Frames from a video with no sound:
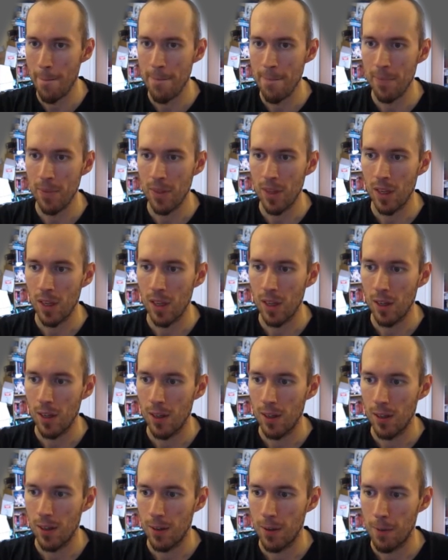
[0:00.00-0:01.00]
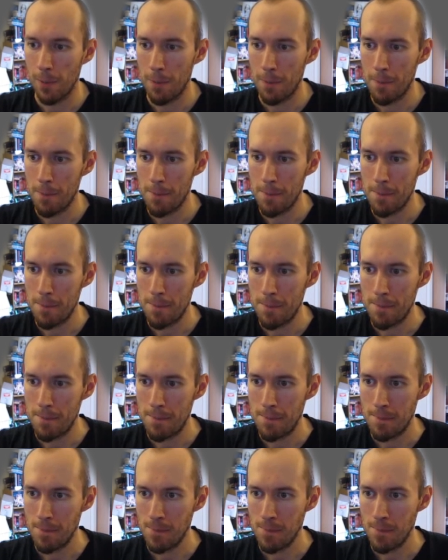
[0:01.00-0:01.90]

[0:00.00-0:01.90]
No one is speaking in this clip.